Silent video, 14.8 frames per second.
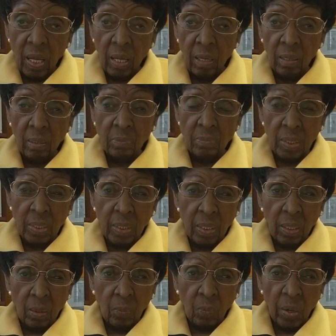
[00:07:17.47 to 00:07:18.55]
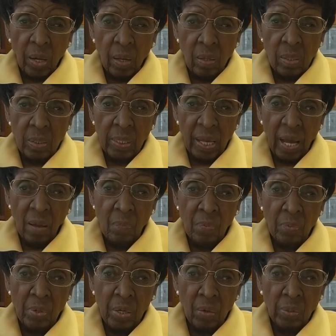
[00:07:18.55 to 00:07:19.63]
Well, how am I
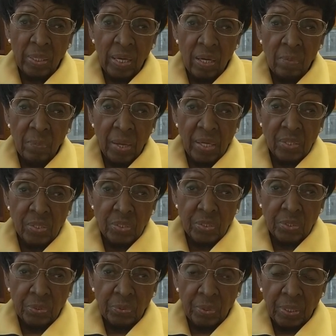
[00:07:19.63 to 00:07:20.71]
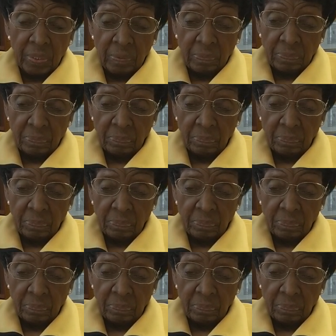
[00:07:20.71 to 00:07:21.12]
going to get a master's degree?